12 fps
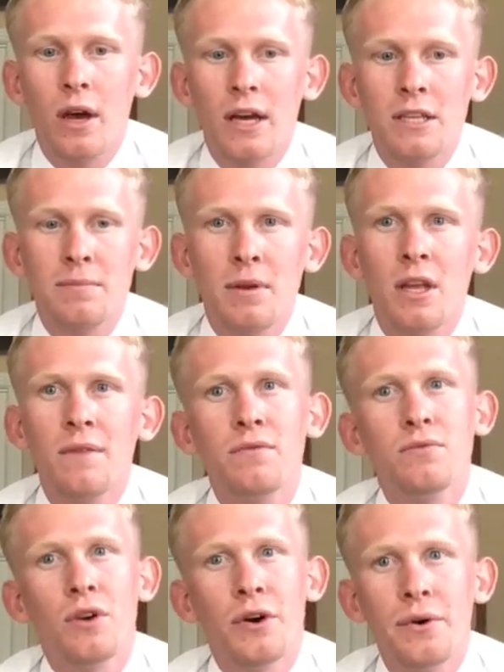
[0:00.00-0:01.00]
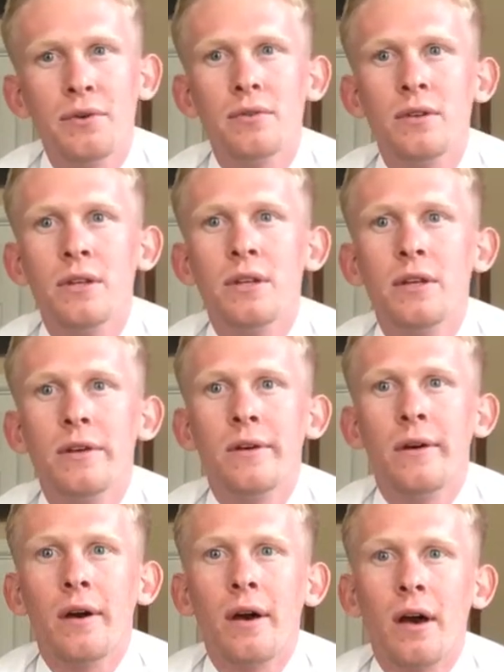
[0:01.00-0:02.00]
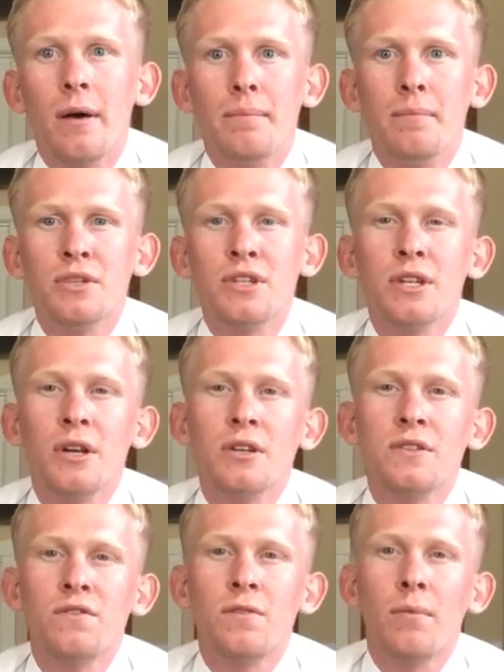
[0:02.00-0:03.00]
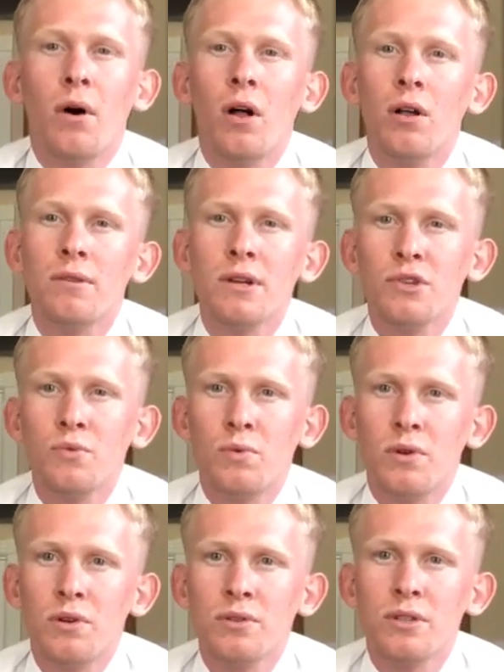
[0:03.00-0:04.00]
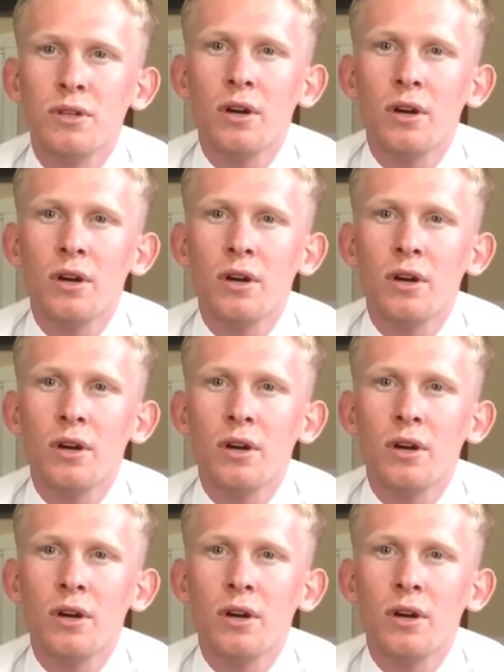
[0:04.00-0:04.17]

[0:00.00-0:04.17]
As many of you know, missionaries from all around the world